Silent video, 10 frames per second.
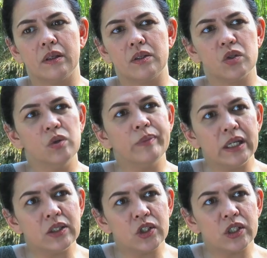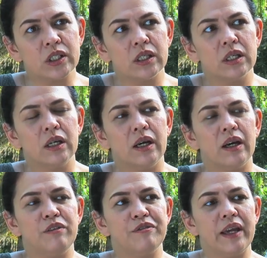so much.
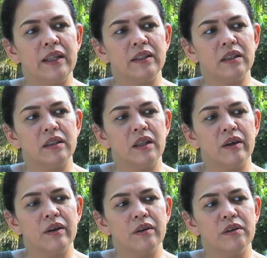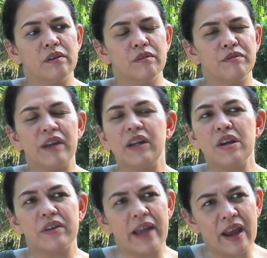I find that they're
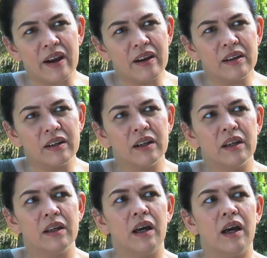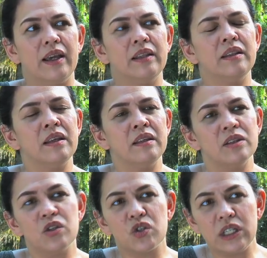very rare in the
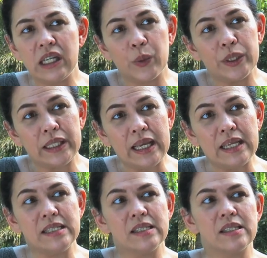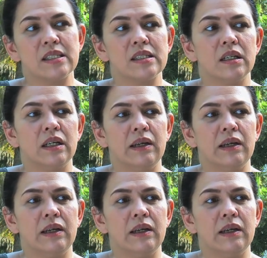industry nowadays.